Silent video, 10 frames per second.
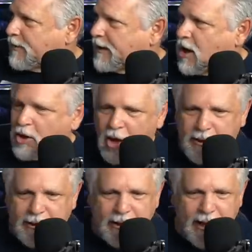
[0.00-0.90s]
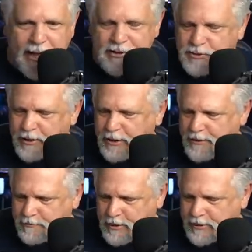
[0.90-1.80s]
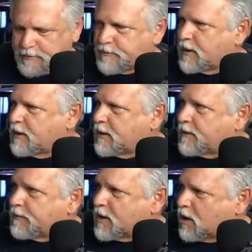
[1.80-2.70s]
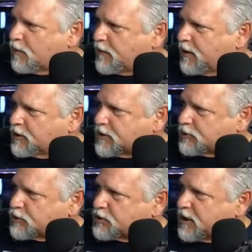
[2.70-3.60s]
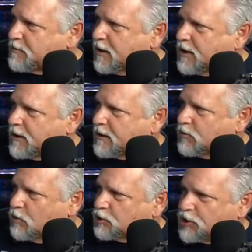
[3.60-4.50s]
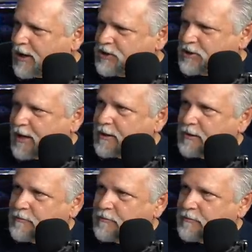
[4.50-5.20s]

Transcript: mean, how long can it last, really? But the Otopharynx tetrastigma will chase that